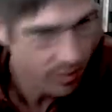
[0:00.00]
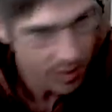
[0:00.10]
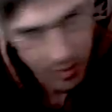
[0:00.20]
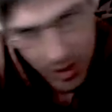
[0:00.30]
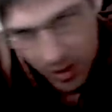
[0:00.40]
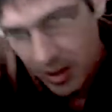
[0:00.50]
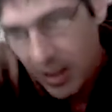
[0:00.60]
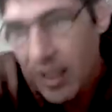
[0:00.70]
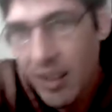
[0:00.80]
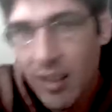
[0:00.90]
But but you
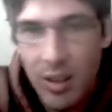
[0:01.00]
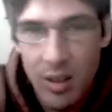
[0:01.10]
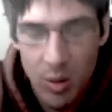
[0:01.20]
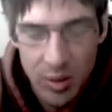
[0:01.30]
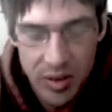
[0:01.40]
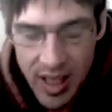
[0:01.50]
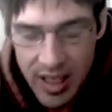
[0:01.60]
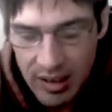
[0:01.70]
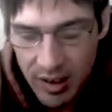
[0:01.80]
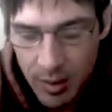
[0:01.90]
really need to look the whole
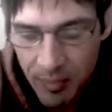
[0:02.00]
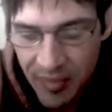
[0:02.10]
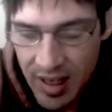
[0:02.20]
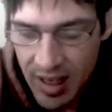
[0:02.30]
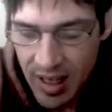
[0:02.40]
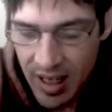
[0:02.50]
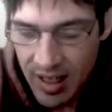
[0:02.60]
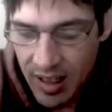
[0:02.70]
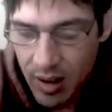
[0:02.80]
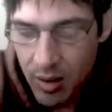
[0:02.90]
cycle, and
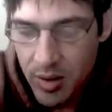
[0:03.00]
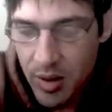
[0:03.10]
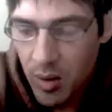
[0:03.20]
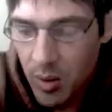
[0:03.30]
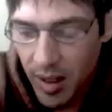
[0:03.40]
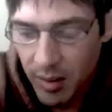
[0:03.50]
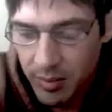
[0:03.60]
that goes nowhere.